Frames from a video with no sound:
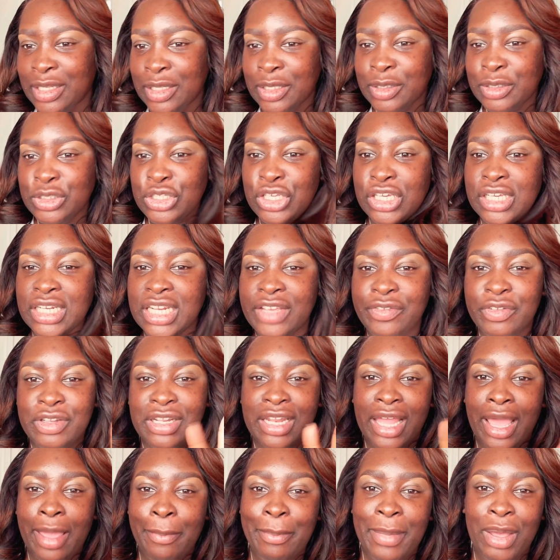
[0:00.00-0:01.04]
You can even
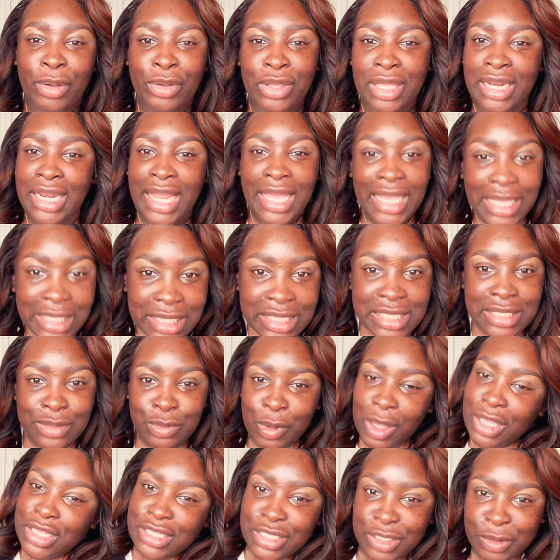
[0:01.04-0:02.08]
like melt your lace
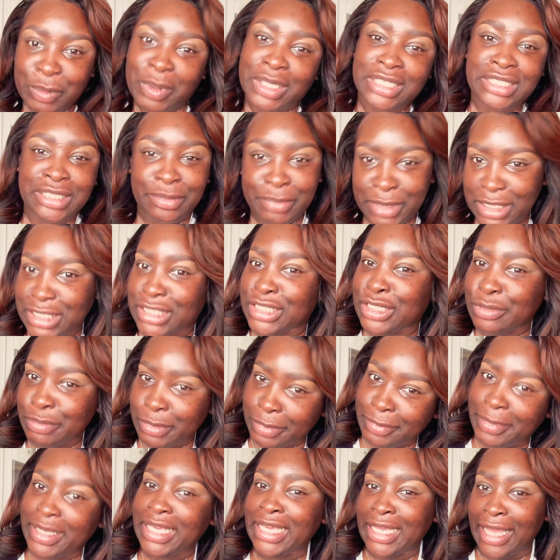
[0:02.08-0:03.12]
whilst you're watching me do my
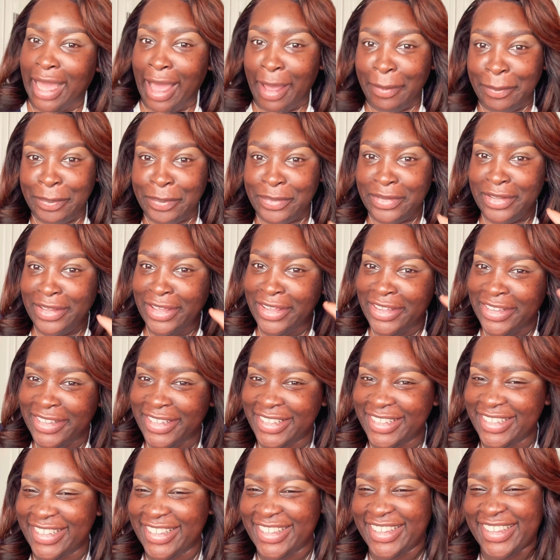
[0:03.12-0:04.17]
makeup.
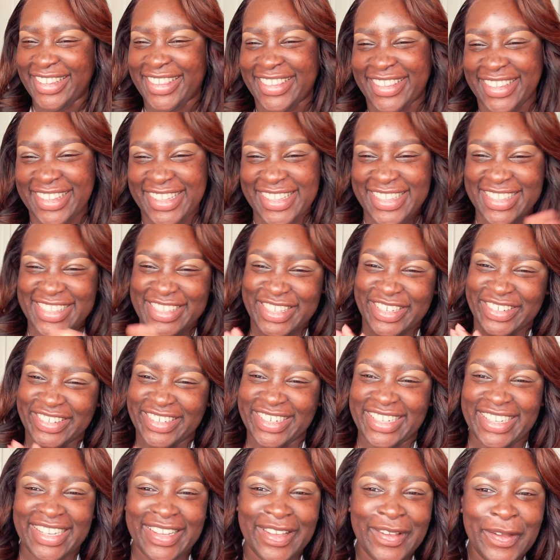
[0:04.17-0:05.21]

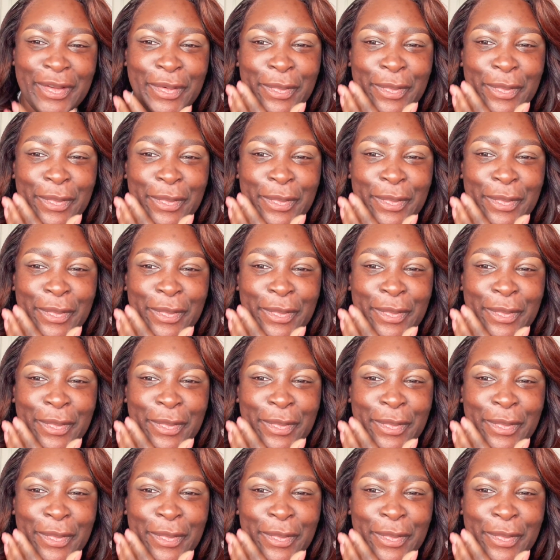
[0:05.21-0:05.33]
Sorry.